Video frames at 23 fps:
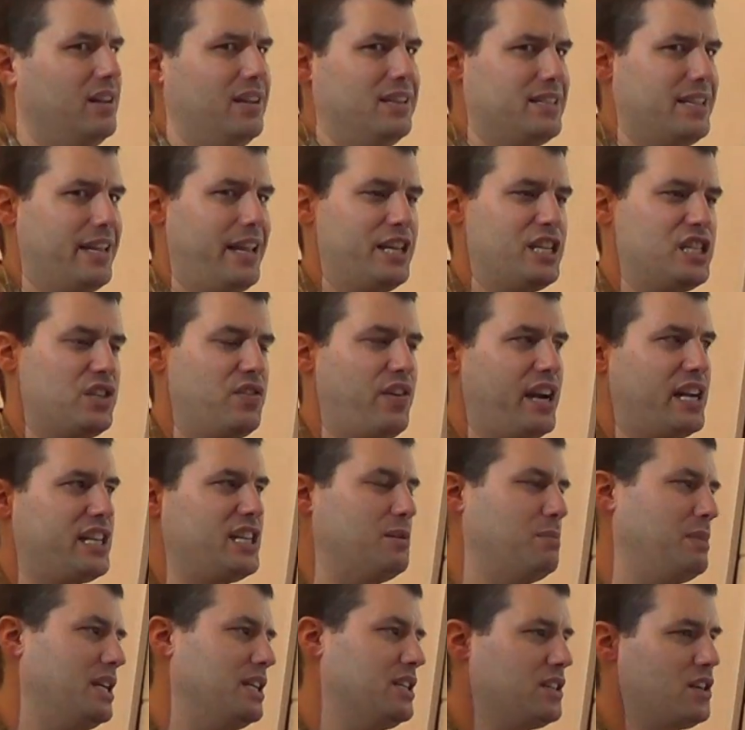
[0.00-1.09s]
is the
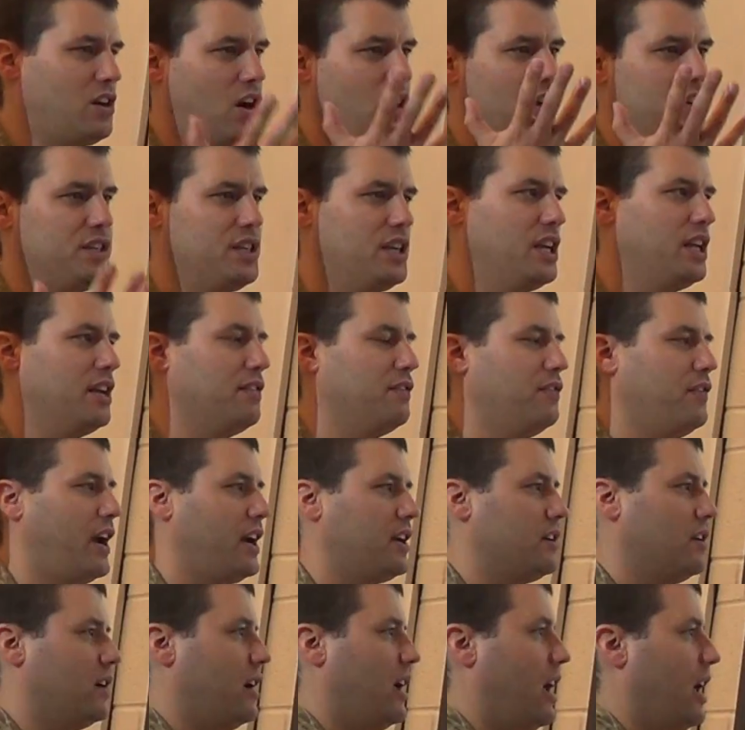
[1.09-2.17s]
hysterectomies causing an
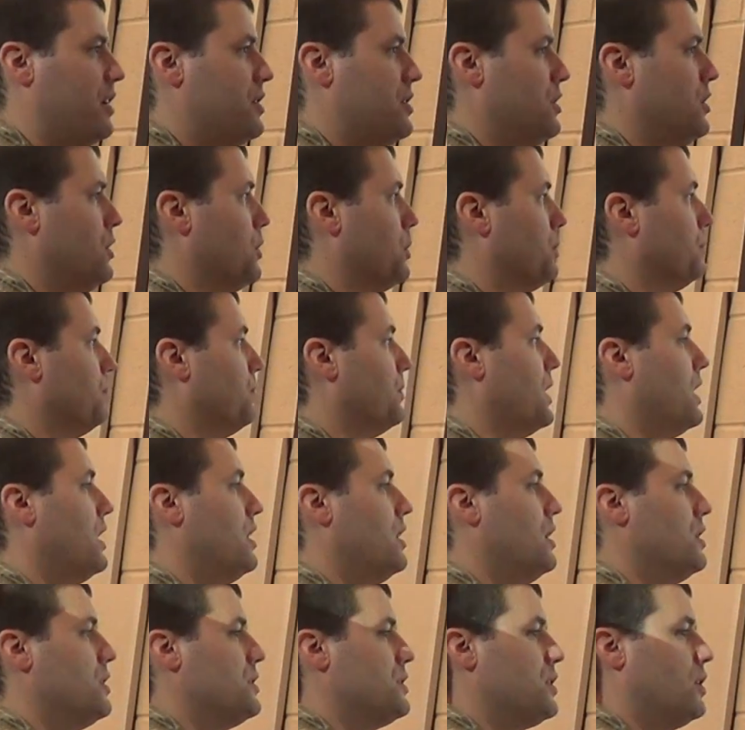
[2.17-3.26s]
effect or not too.
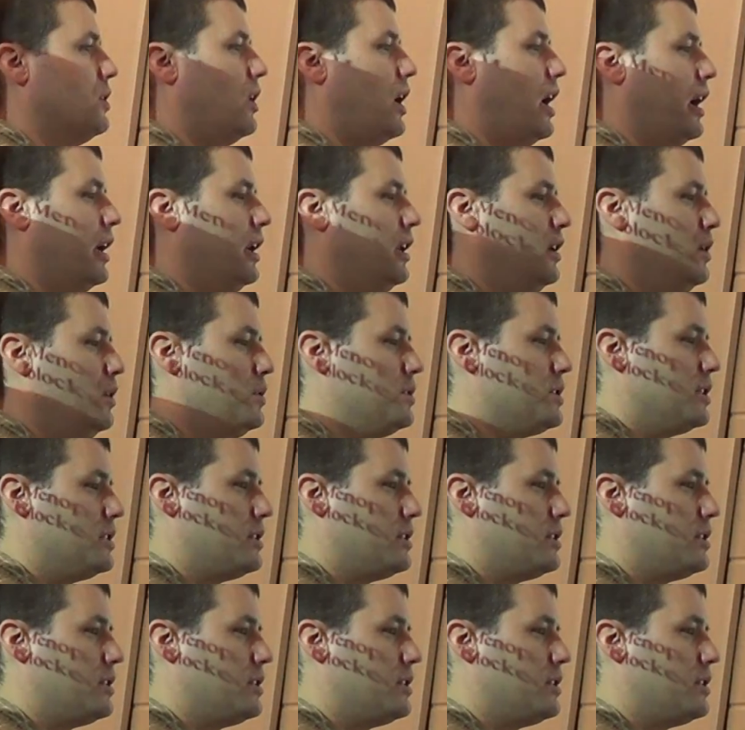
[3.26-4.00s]
So I'm going to use the